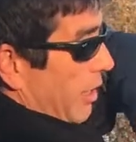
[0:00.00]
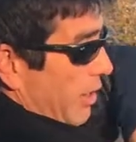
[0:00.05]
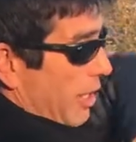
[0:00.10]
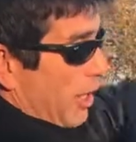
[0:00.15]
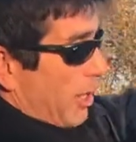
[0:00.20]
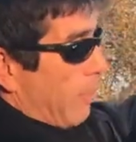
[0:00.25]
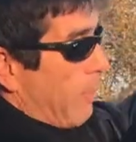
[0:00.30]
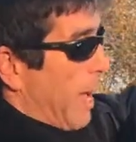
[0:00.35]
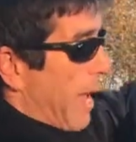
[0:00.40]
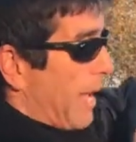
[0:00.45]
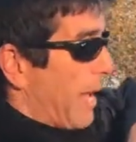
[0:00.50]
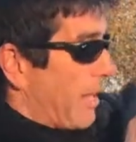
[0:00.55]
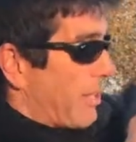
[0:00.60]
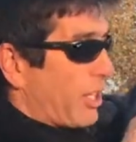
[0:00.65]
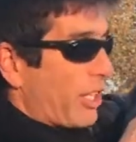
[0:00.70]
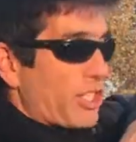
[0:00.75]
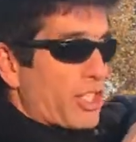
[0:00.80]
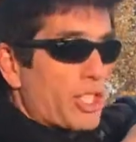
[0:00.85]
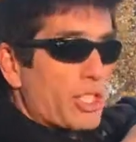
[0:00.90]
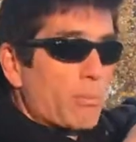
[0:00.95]
The other bag has
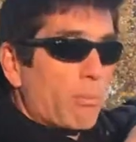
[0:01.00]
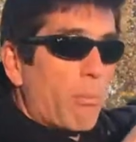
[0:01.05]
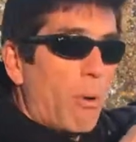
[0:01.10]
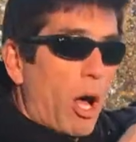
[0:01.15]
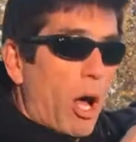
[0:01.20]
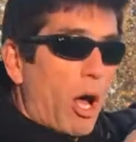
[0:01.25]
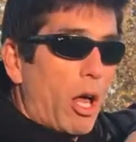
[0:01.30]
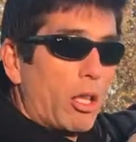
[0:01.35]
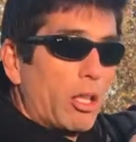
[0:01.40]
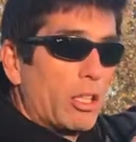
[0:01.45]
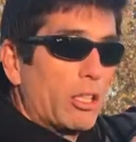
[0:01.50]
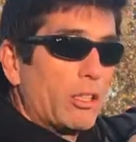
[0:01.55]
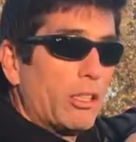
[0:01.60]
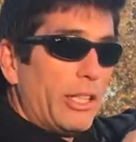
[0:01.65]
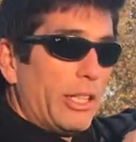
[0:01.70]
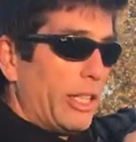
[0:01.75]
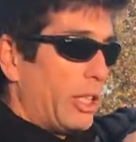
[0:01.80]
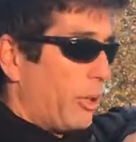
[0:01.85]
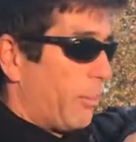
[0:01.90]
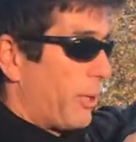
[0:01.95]
a smaller,
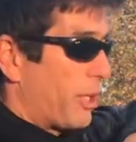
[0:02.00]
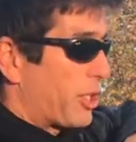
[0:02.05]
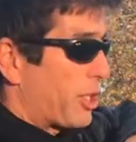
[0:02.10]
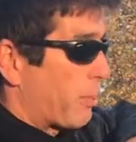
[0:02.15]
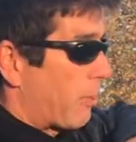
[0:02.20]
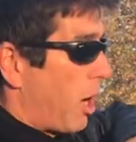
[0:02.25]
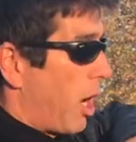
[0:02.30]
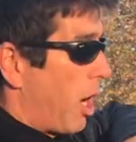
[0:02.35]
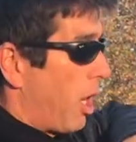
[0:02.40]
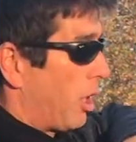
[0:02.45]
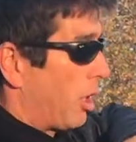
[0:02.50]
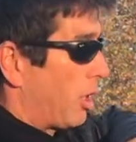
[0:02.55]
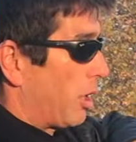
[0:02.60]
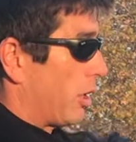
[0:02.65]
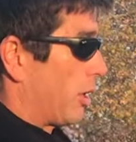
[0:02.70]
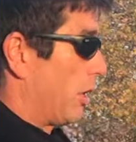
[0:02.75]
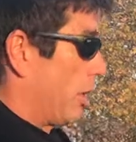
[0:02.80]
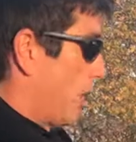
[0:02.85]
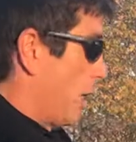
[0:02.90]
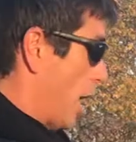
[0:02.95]
little bit
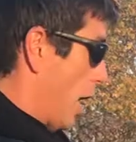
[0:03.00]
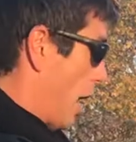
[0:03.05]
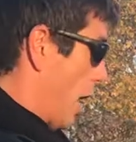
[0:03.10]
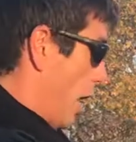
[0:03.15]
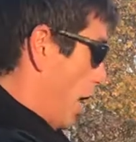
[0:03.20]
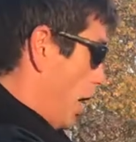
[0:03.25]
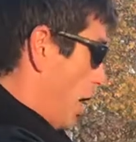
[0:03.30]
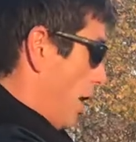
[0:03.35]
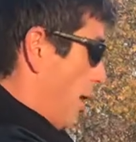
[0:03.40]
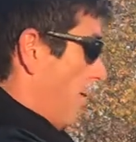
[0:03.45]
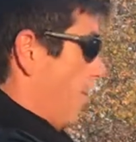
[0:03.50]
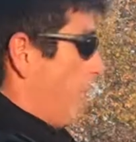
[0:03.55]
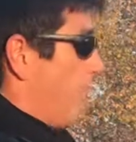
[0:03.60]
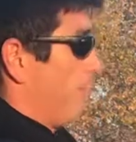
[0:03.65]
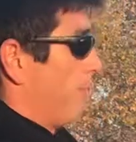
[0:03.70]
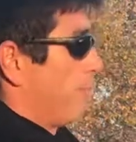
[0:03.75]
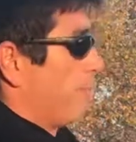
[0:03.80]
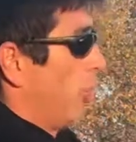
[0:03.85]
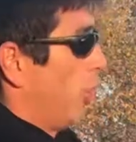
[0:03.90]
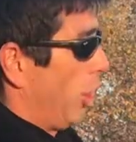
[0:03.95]
smaller
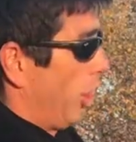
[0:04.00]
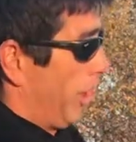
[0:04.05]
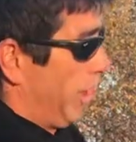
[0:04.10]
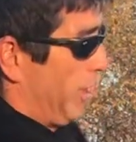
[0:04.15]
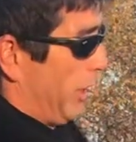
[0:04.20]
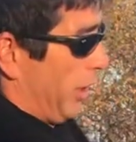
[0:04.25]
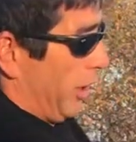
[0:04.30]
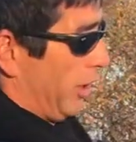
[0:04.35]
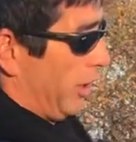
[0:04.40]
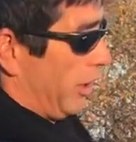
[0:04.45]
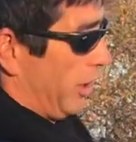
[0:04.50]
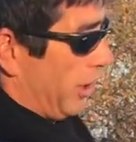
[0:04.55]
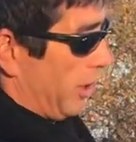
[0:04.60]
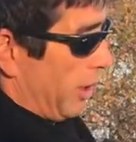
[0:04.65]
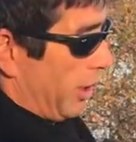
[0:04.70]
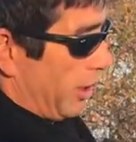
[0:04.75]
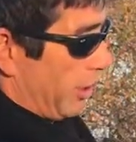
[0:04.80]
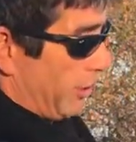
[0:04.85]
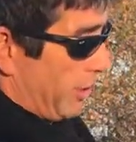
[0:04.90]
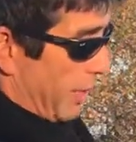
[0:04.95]
hood
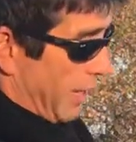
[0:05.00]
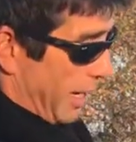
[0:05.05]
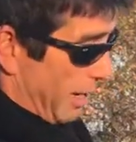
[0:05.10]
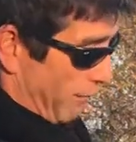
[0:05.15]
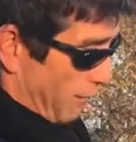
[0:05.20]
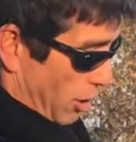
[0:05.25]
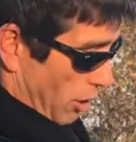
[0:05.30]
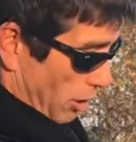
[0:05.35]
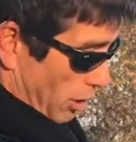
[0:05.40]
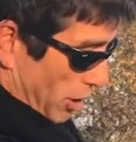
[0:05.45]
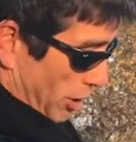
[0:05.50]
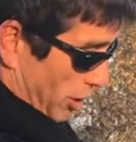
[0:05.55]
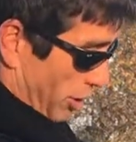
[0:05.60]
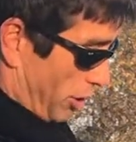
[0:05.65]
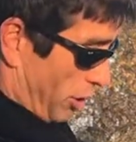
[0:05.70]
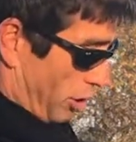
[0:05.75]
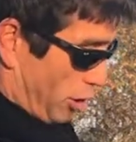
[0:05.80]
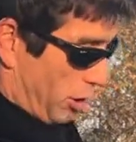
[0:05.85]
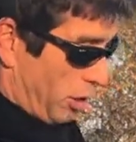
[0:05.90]
that I've noticed.